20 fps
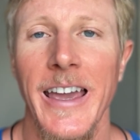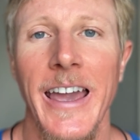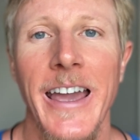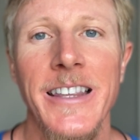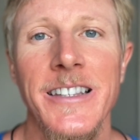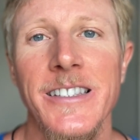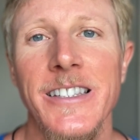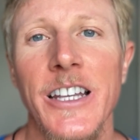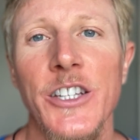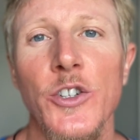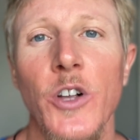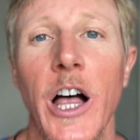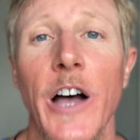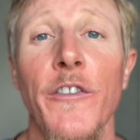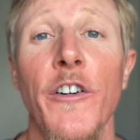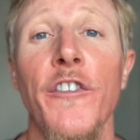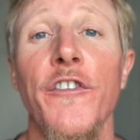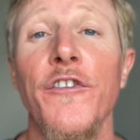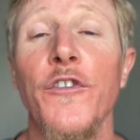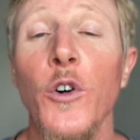Instead, you'll
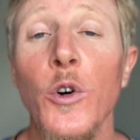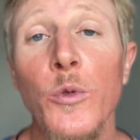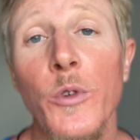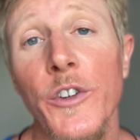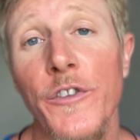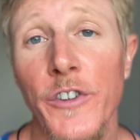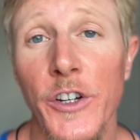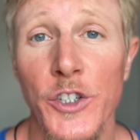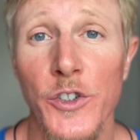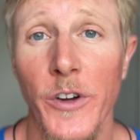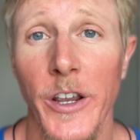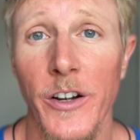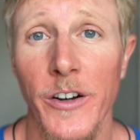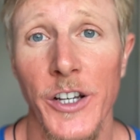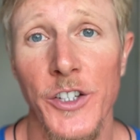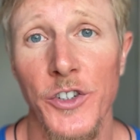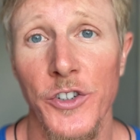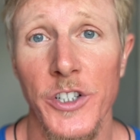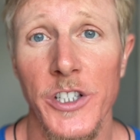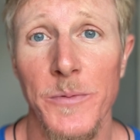have a full refrigerator
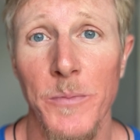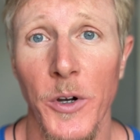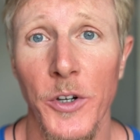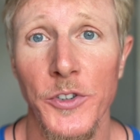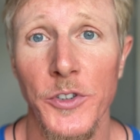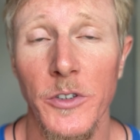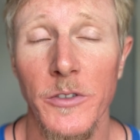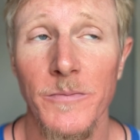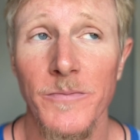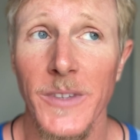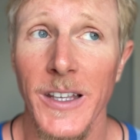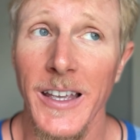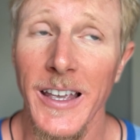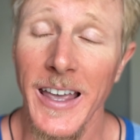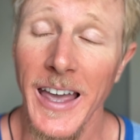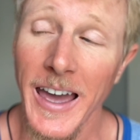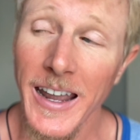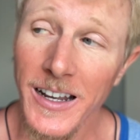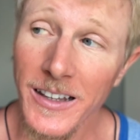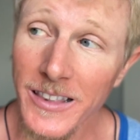at your disposal,
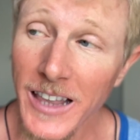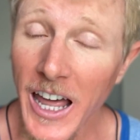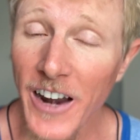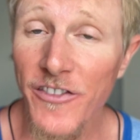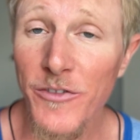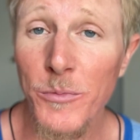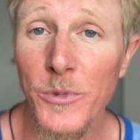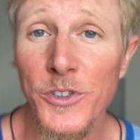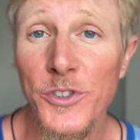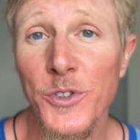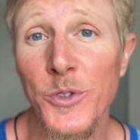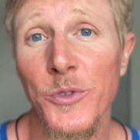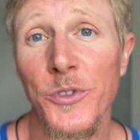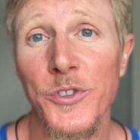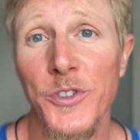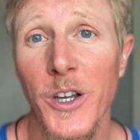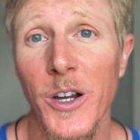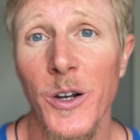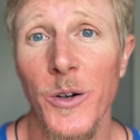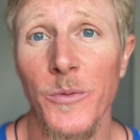and a lot of them are dual
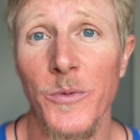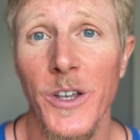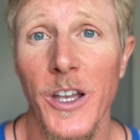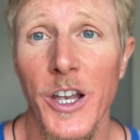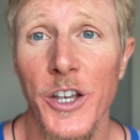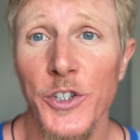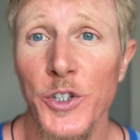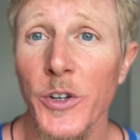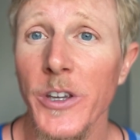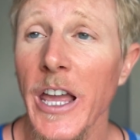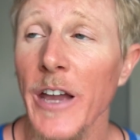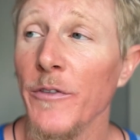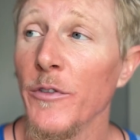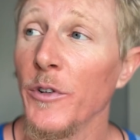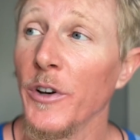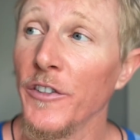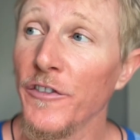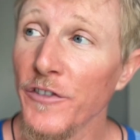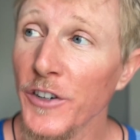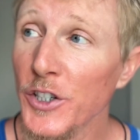zone, so you can have a
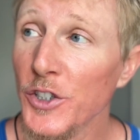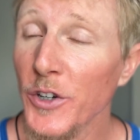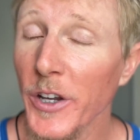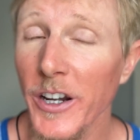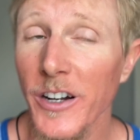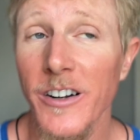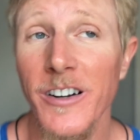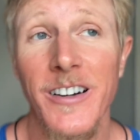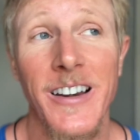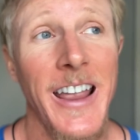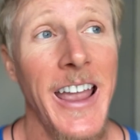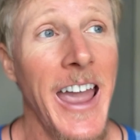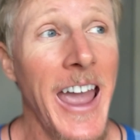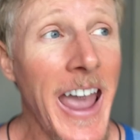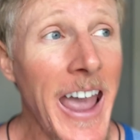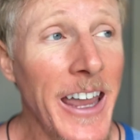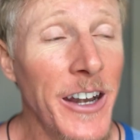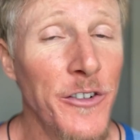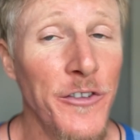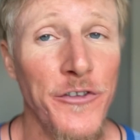refrigerator
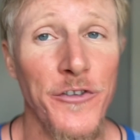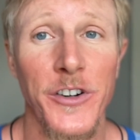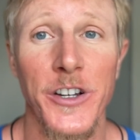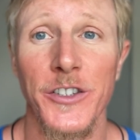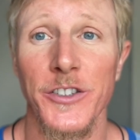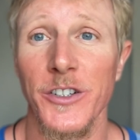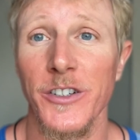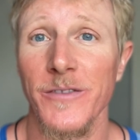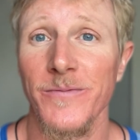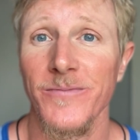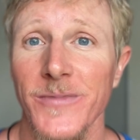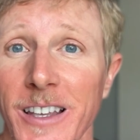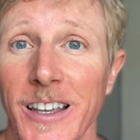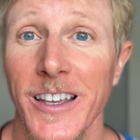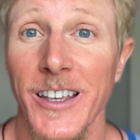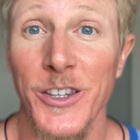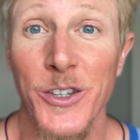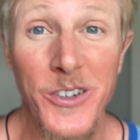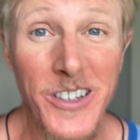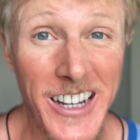and a freezer.
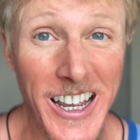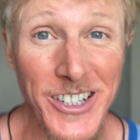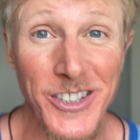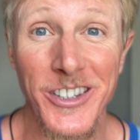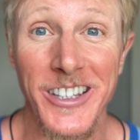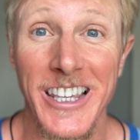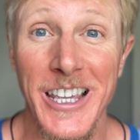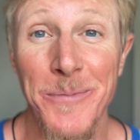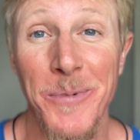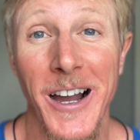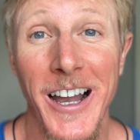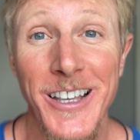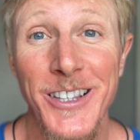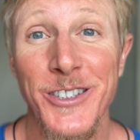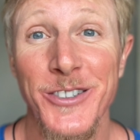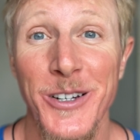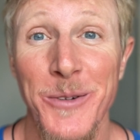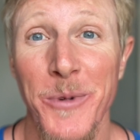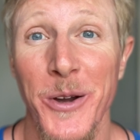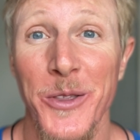You can actually keep ice
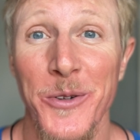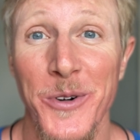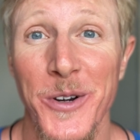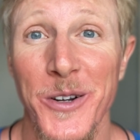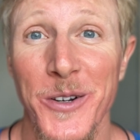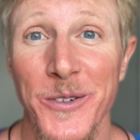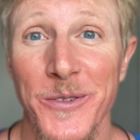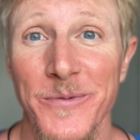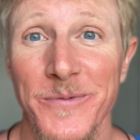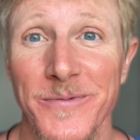cream on the road.